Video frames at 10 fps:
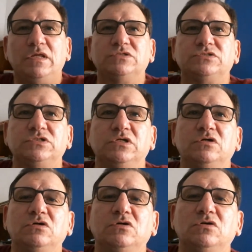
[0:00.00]

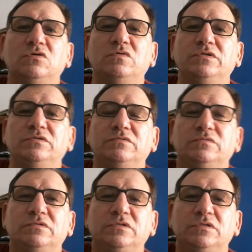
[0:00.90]
SEO and
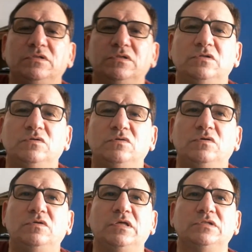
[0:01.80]

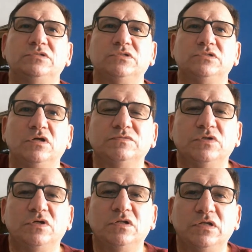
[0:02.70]
all that stuff.
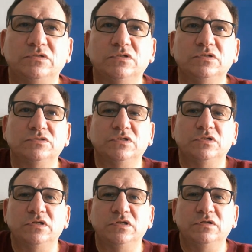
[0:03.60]
So I like to listen
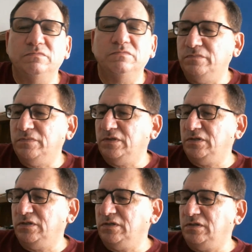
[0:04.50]
to him,
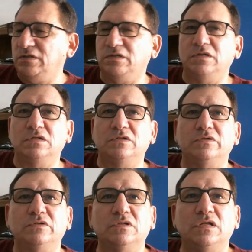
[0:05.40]
and I
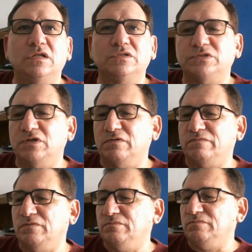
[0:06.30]
learn a lot of stuff
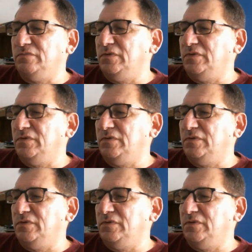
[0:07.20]
from him.